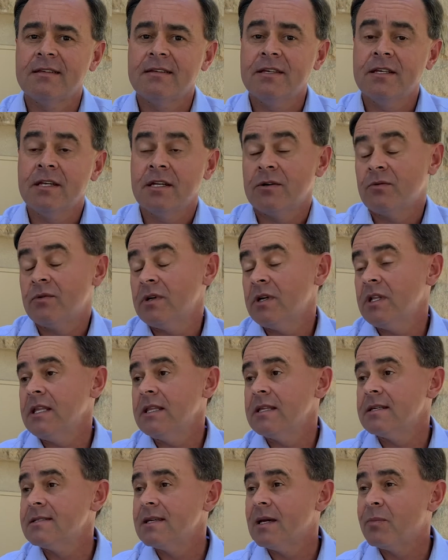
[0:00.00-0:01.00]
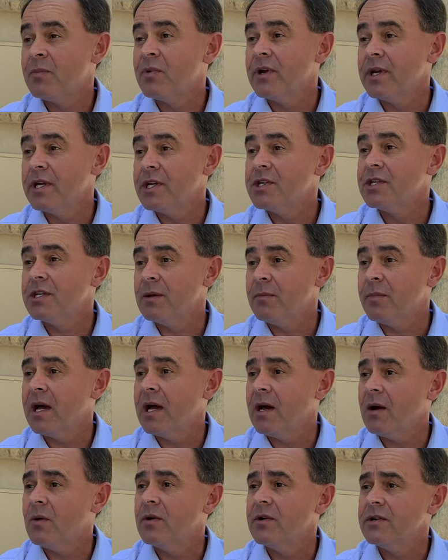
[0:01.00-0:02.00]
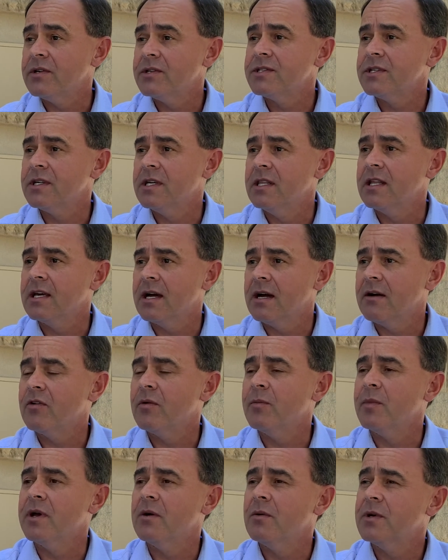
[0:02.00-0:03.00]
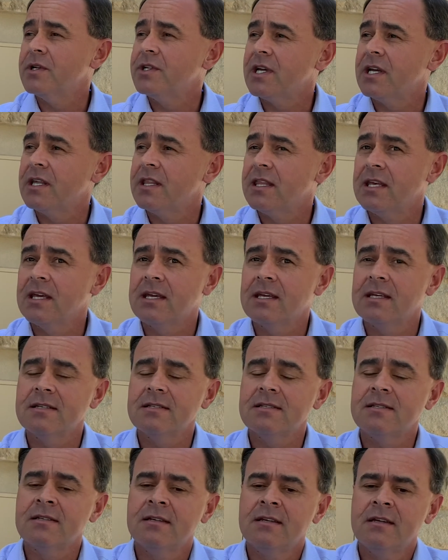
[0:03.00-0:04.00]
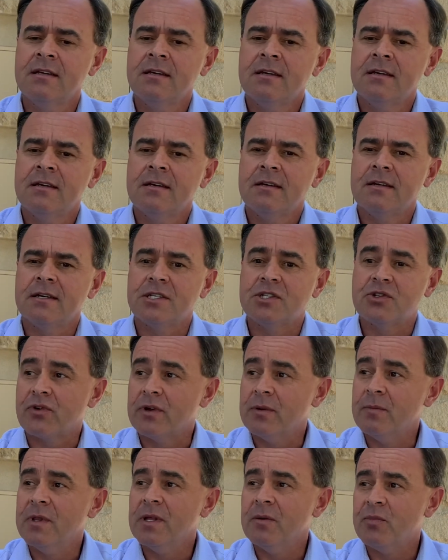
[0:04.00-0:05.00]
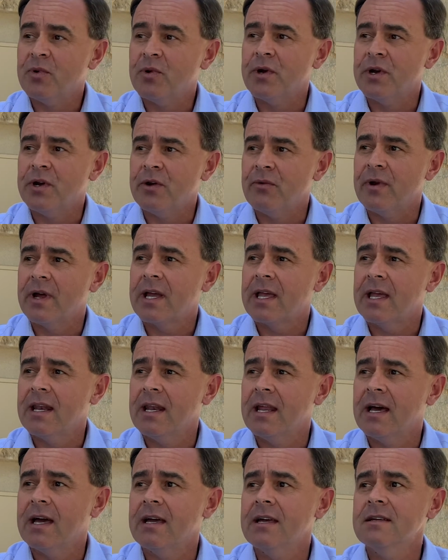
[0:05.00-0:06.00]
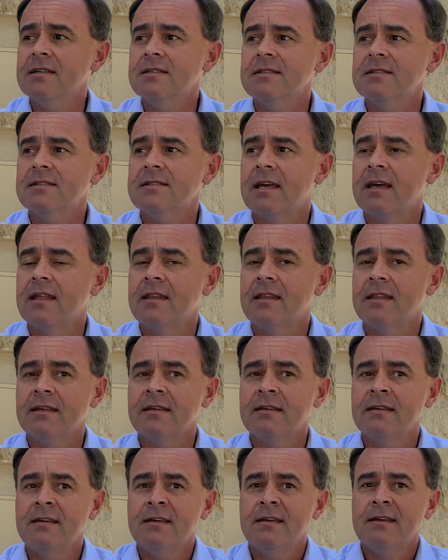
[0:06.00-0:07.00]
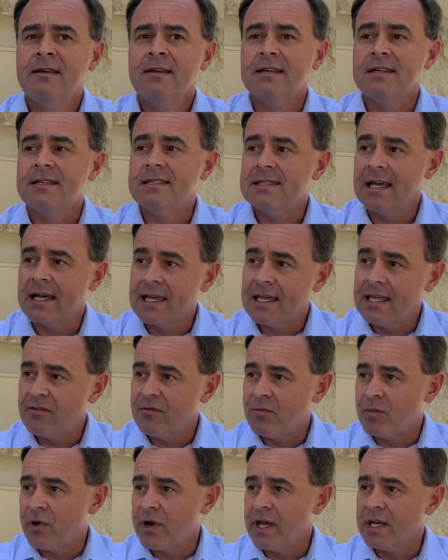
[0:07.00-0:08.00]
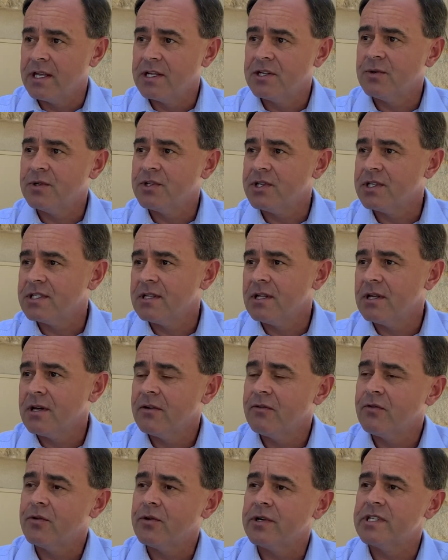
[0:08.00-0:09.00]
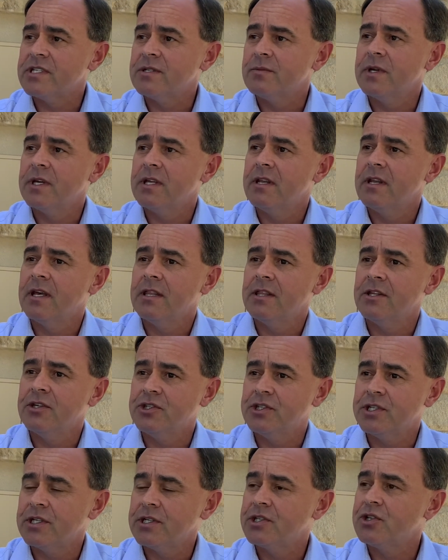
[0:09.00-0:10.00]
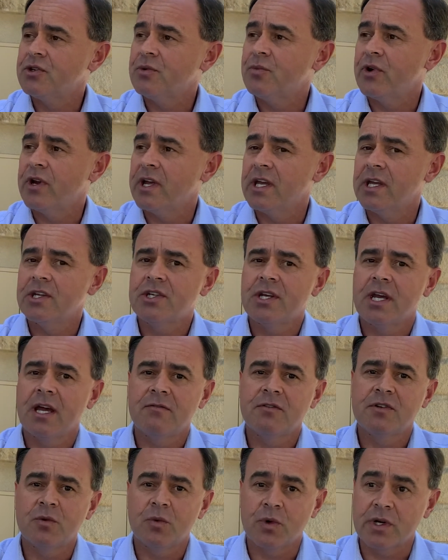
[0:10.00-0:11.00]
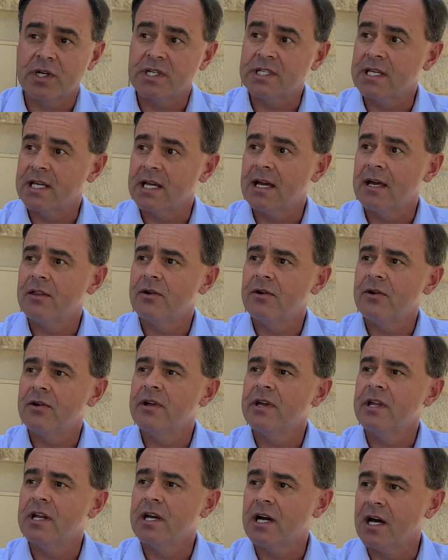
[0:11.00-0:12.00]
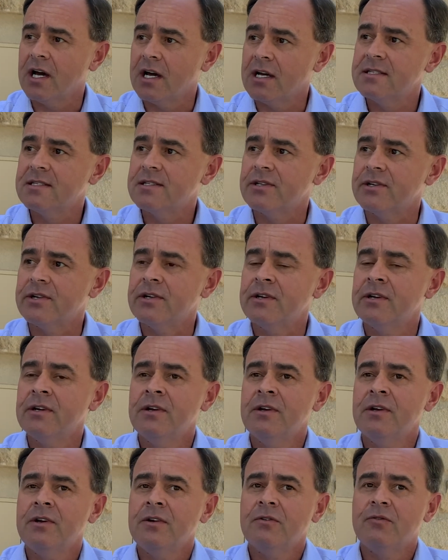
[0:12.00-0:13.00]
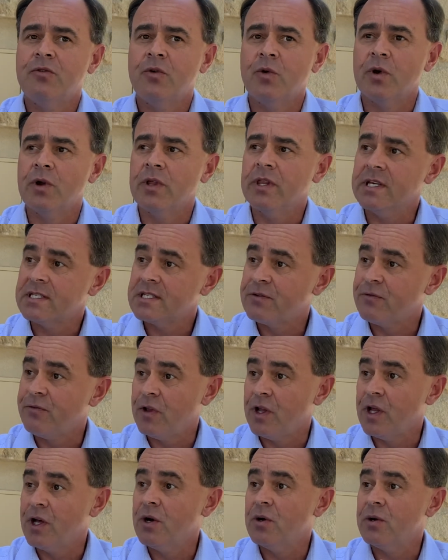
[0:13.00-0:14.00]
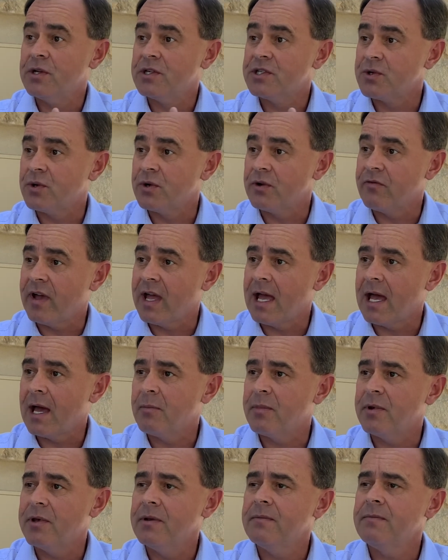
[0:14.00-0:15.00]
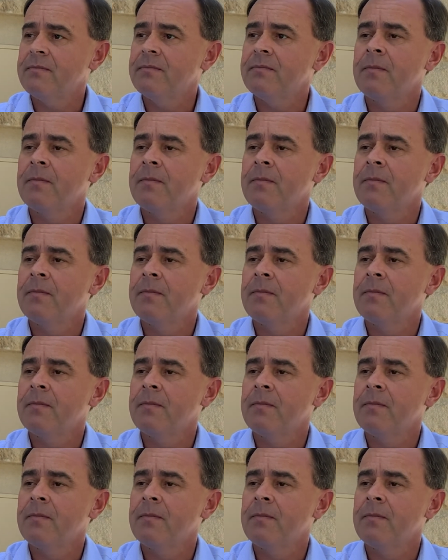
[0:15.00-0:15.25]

you know, really the separation of powers in the government, which I think is extremely important to recognize, is that the executive branch, which is law enforcement, and the judicial branch have to work together in concert for this flow to sort of happen.